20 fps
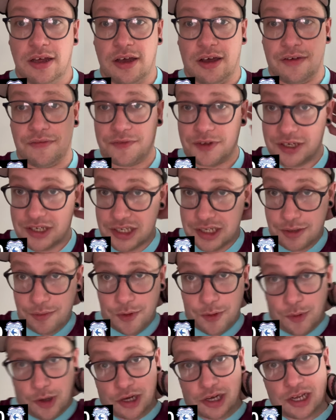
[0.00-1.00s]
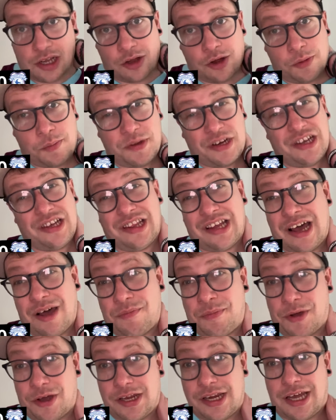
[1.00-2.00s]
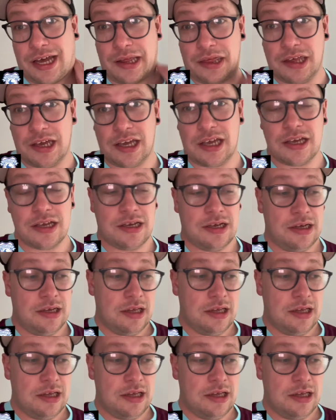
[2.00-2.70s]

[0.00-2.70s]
obviously we're 1-0 up, and at that point I think,